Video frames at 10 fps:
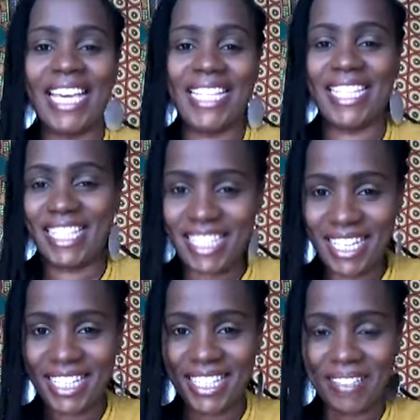can
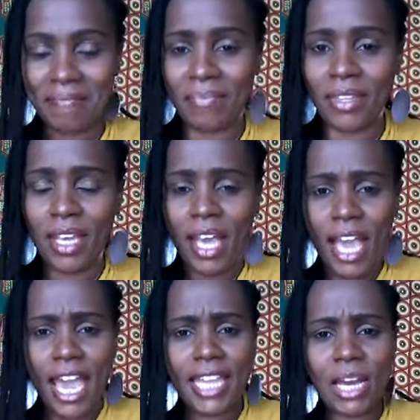see.
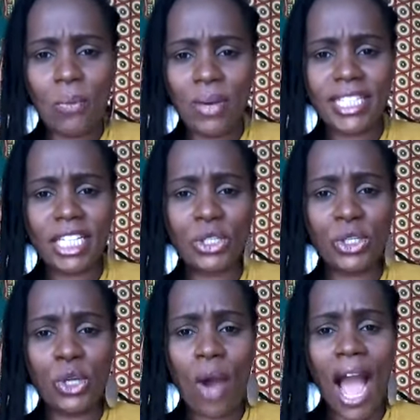And they wanted to
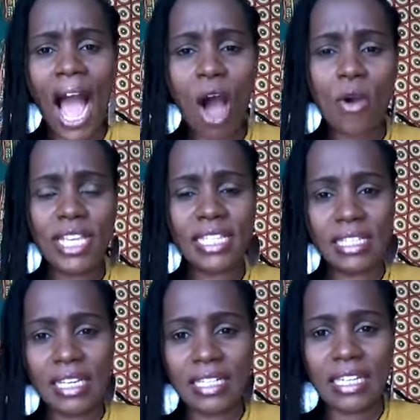know how is
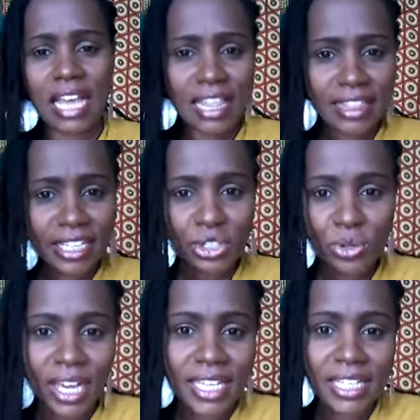it that you
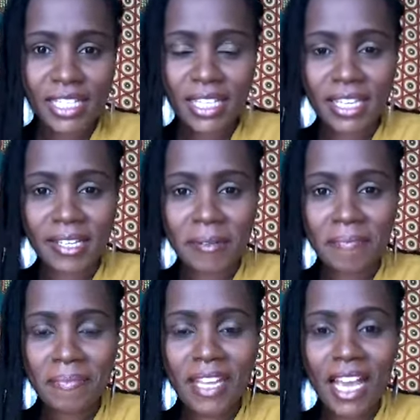can see?
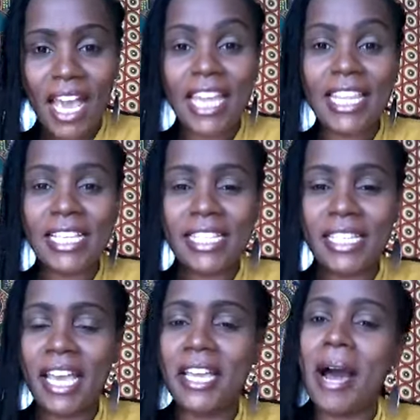And they
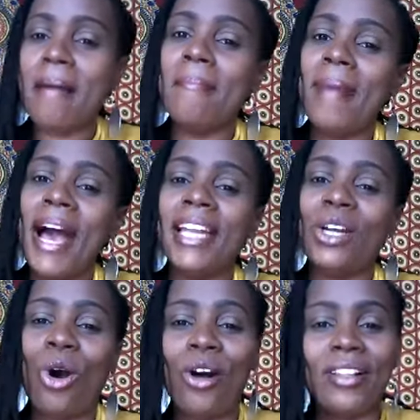said, a man
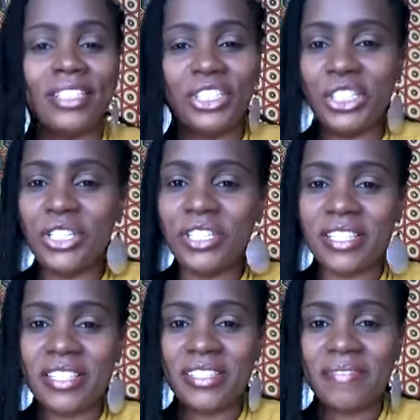called
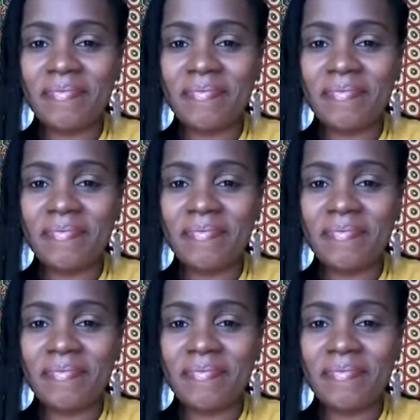Jesus.